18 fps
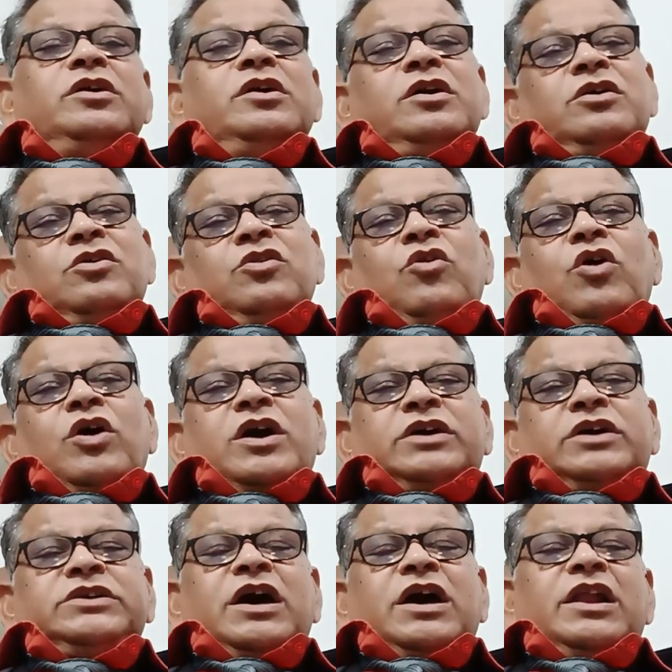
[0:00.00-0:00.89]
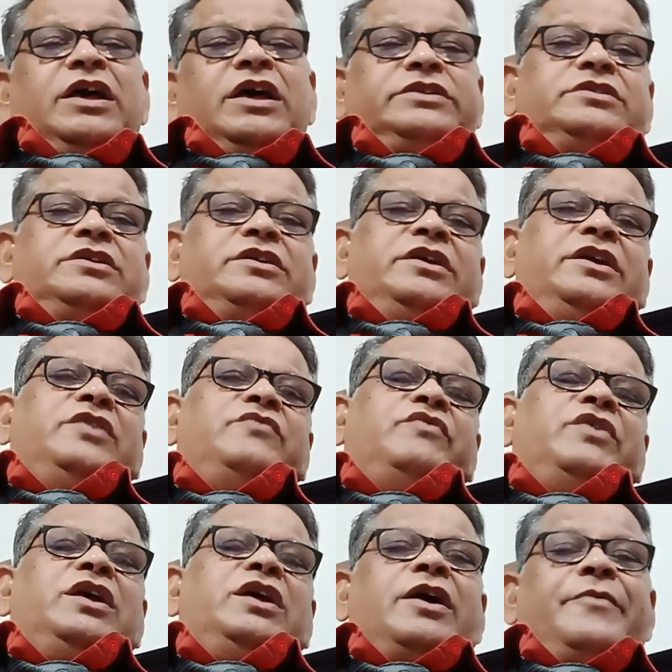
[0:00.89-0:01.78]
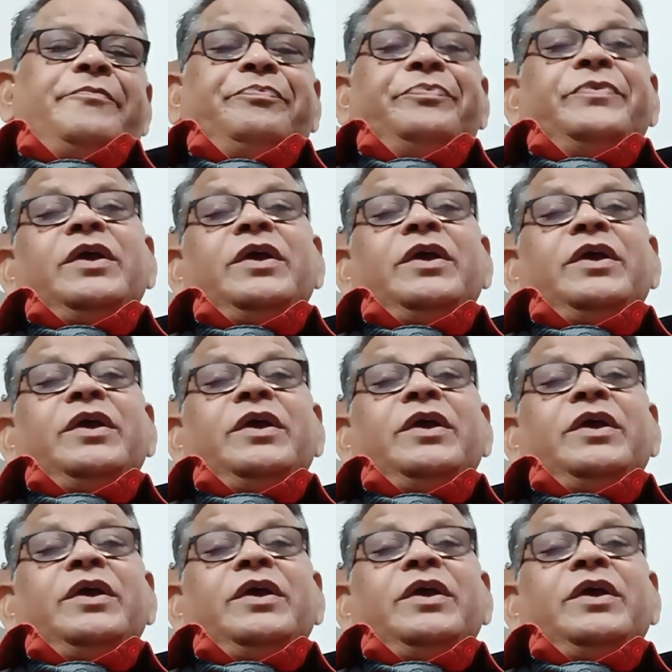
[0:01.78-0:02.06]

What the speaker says: Lok Adalats, it will come.